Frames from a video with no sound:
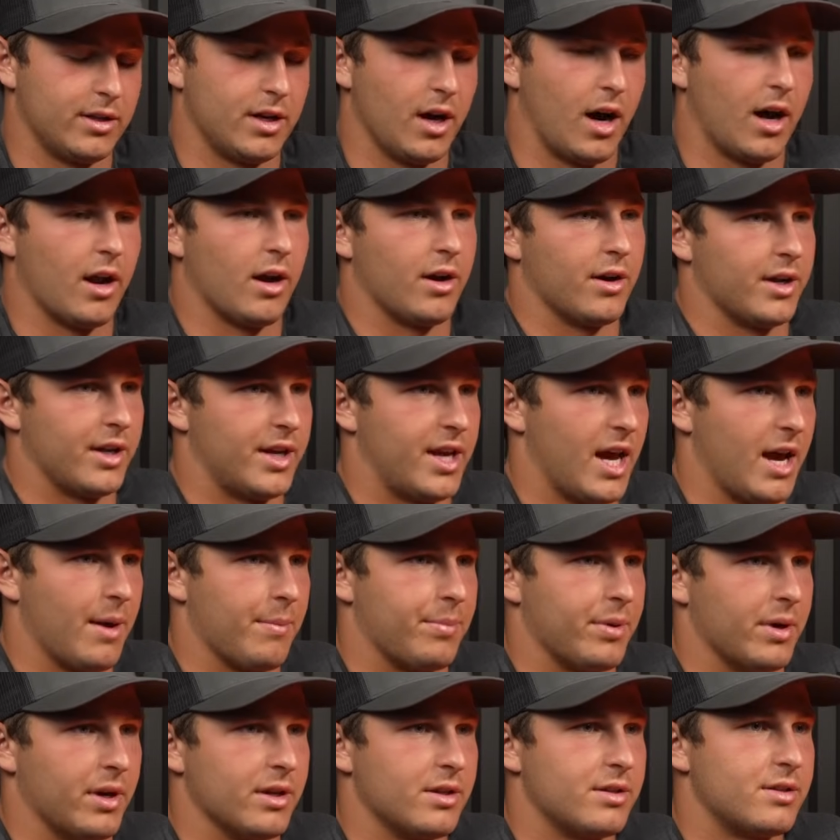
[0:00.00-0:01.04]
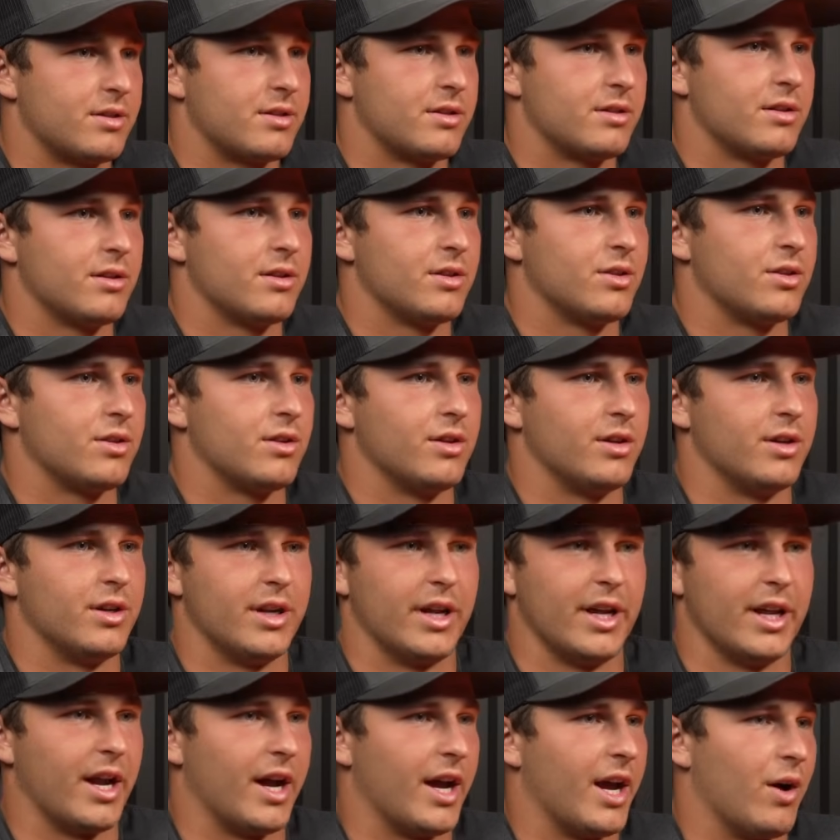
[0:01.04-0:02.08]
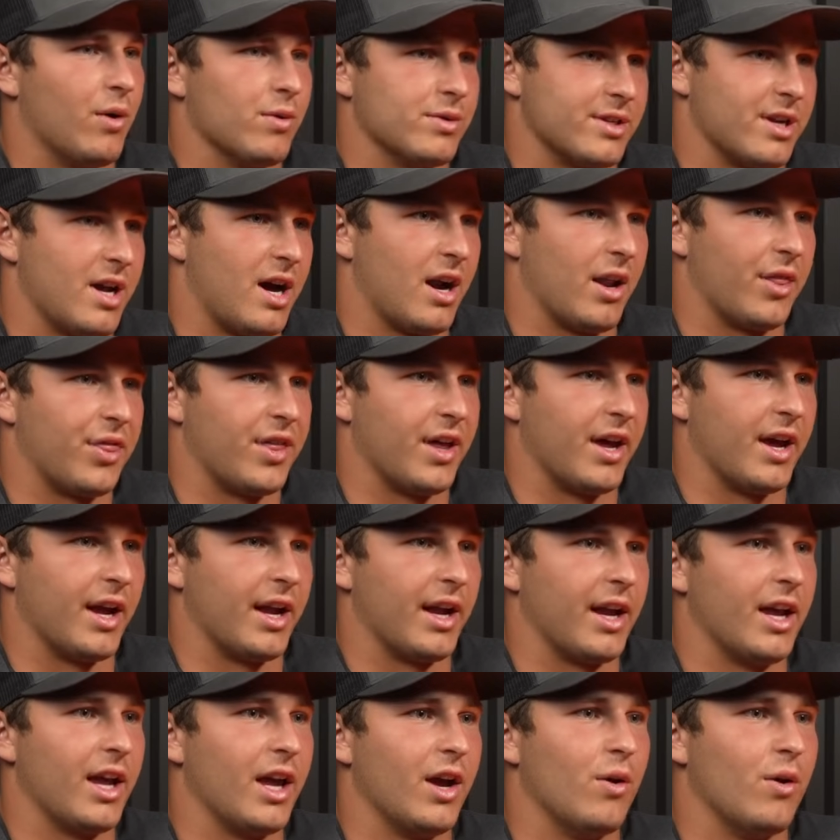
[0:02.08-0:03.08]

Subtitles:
got onto campus, NIL was not a thing.